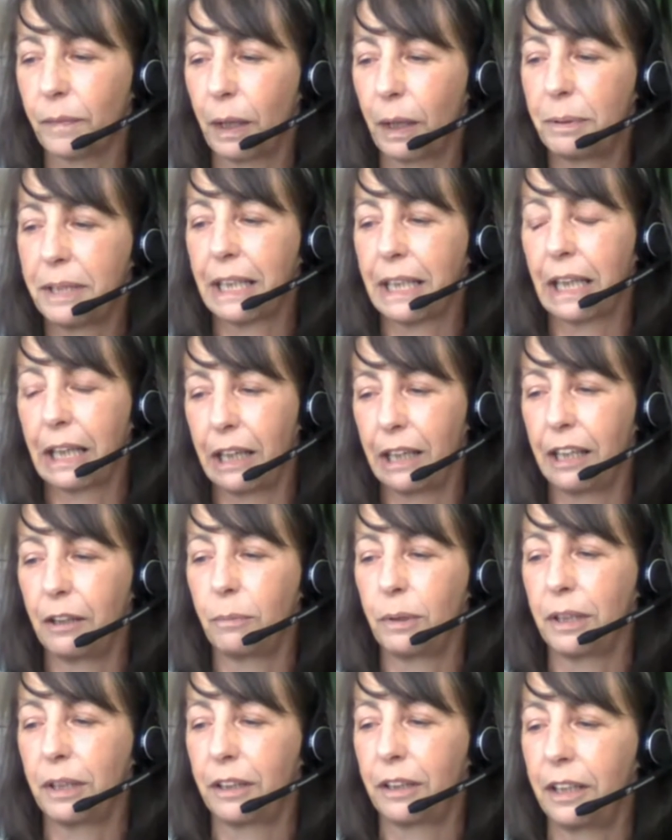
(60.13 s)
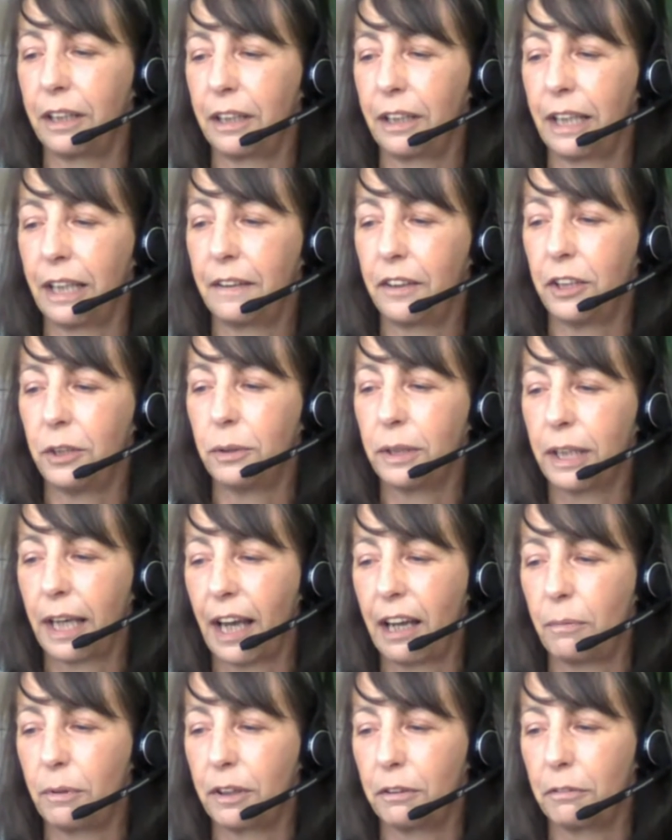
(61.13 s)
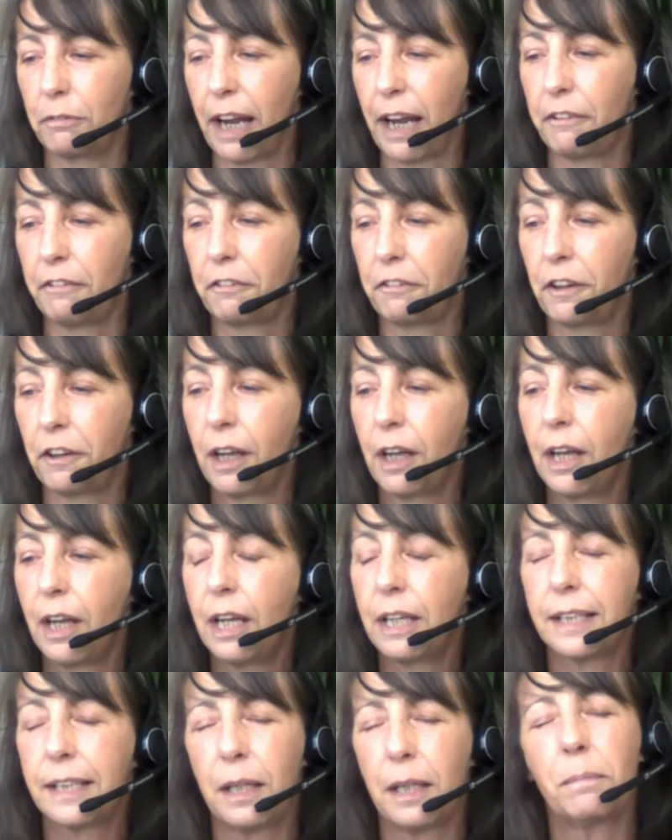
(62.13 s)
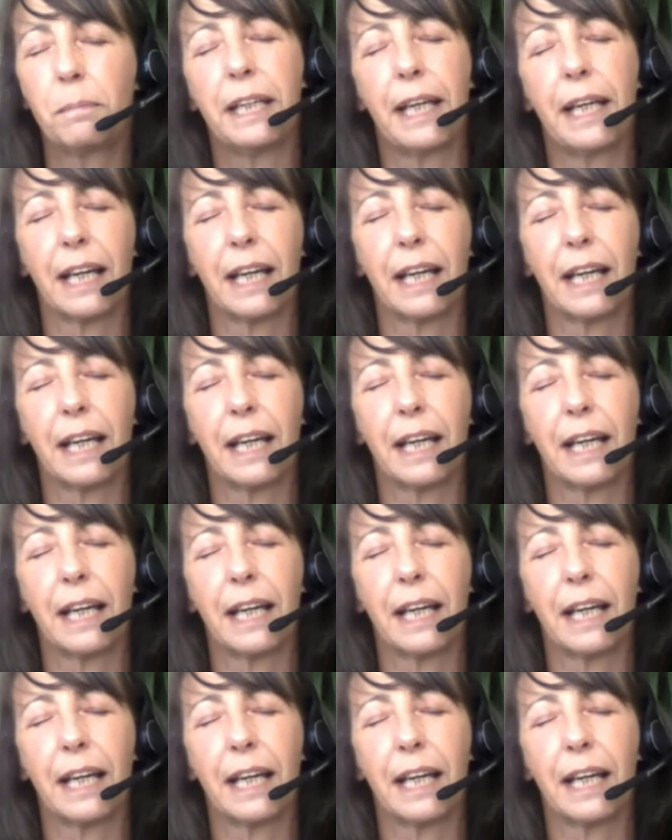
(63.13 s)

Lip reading: particularly with the in the UK with the REF, simply